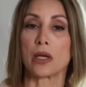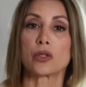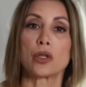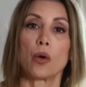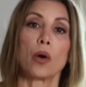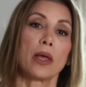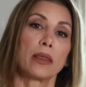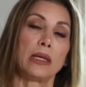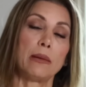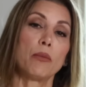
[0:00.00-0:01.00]
So
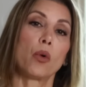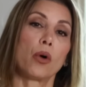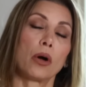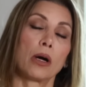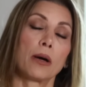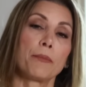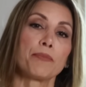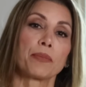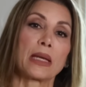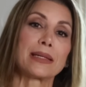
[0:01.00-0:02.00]
the more
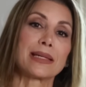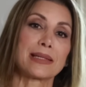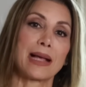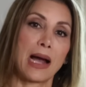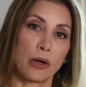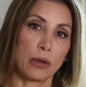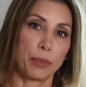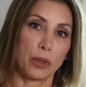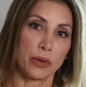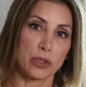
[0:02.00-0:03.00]

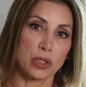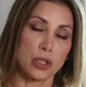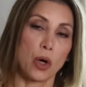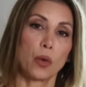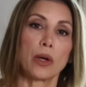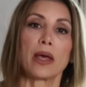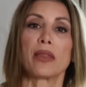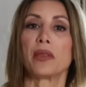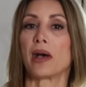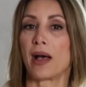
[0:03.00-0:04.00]
desirable the stone,
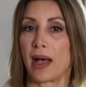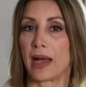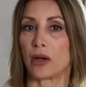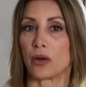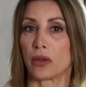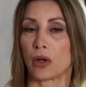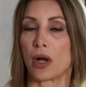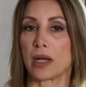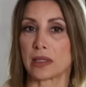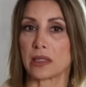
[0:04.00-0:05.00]
the higher the
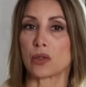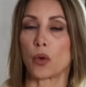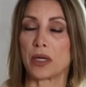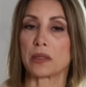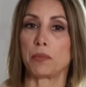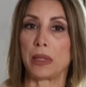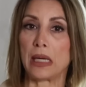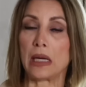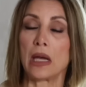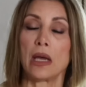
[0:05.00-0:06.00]
cost is going to
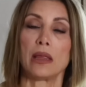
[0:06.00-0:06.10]
be.